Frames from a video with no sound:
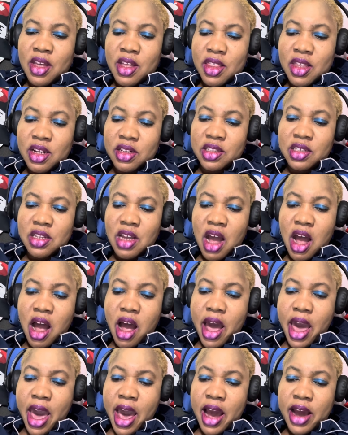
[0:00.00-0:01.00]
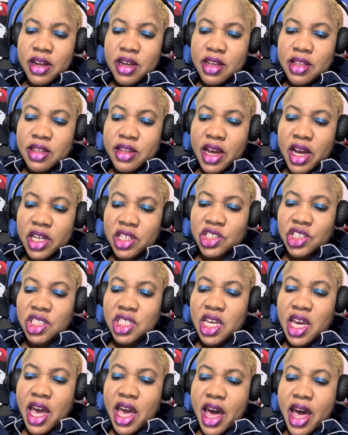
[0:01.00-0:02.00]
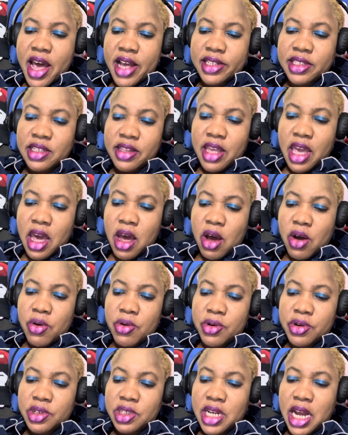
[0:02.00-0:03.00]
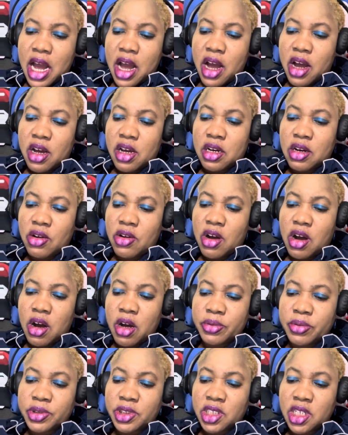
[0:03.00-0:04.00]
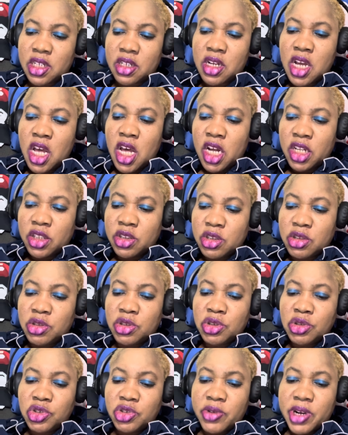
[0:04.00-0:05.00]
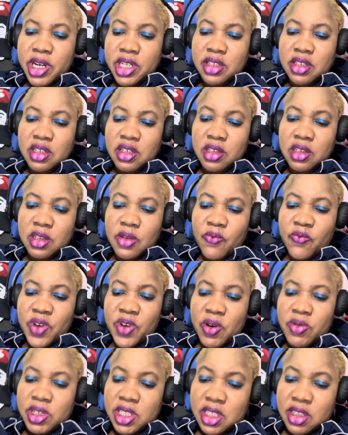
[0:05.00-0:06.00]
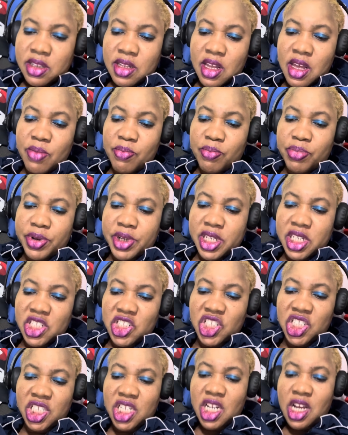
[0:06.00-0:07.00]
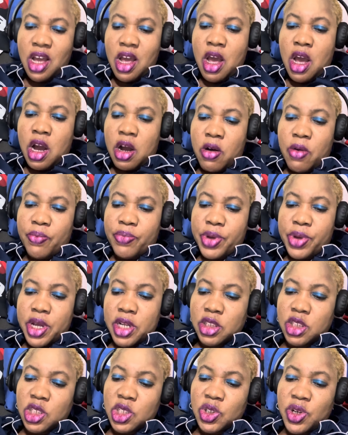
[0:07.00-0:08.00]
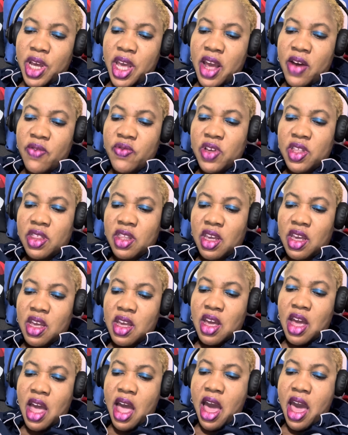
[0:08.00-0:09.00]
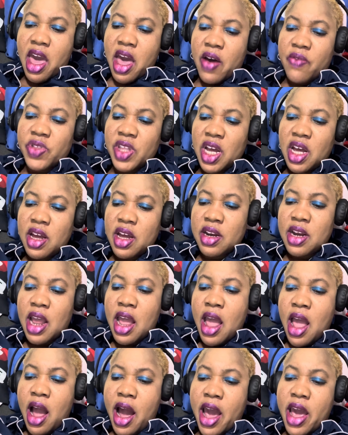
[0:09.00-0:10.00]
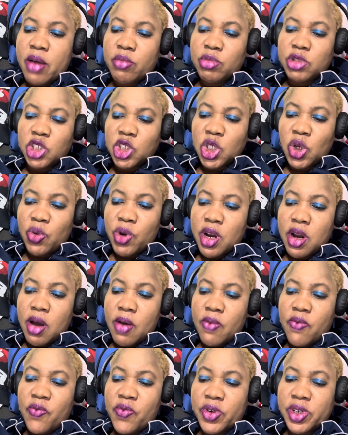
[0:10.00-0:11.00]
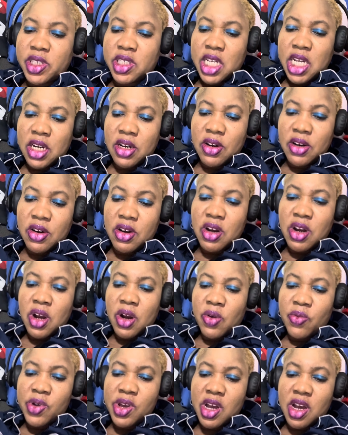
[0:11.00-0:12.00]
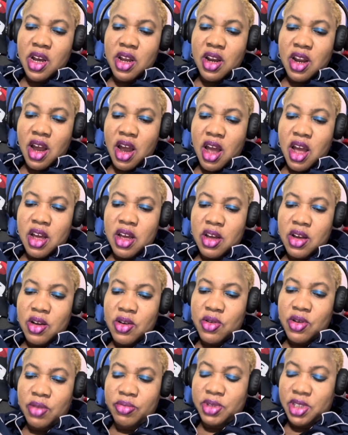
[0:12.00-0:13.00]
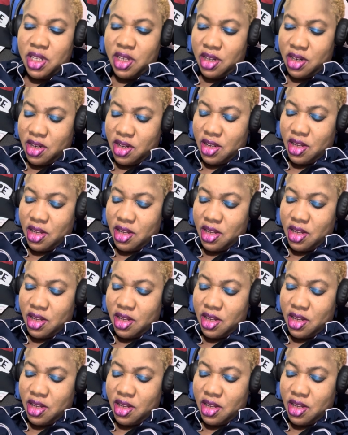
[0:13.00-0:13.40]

the star added that she has narrowed down her option to two dresses, very simple-ish compared to everything I have done. I am showing up for dinner. We are not cryptid.